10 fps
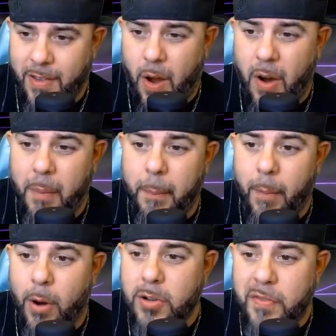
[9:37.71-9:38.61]
on
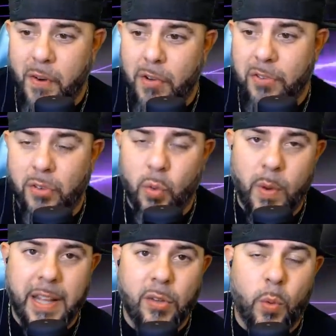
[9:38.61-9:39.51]
March 1st,
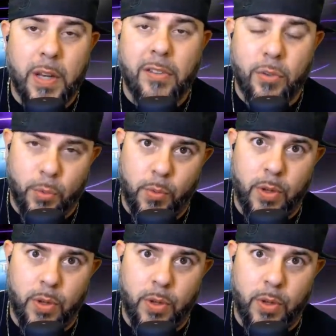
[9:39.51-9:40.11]
2022.